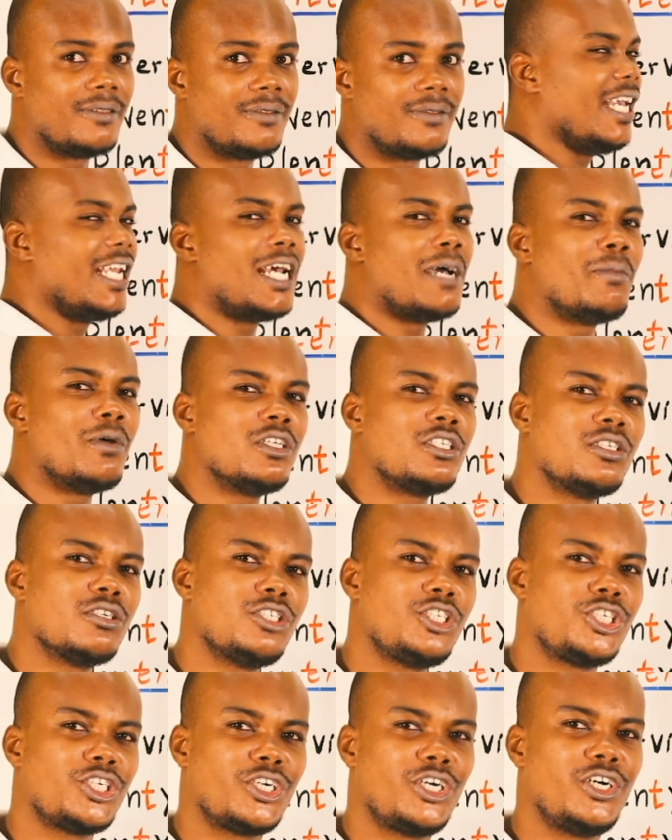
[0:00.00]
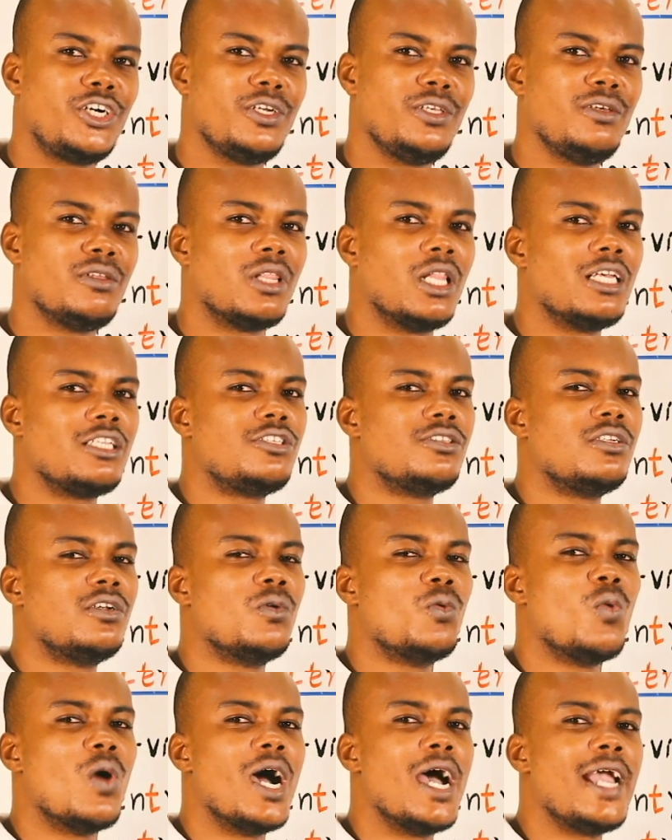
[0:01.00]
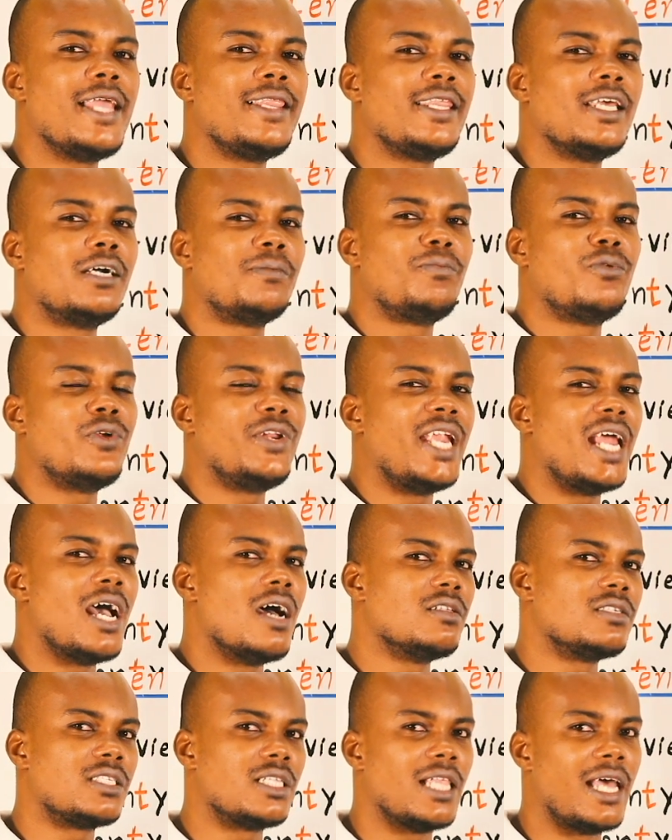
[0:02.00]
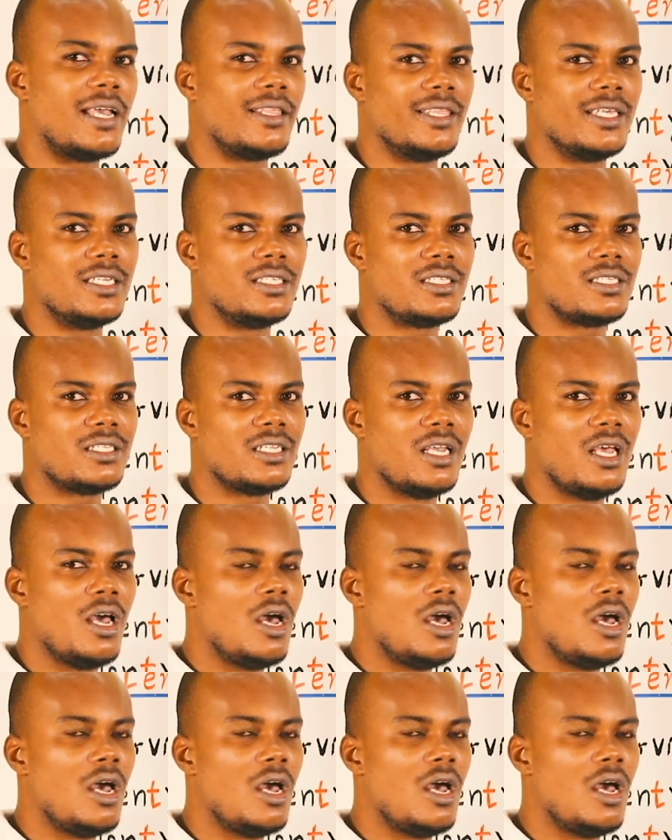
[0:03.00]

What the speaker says: And I'm also sure you'd like to know why they are pronounced like this.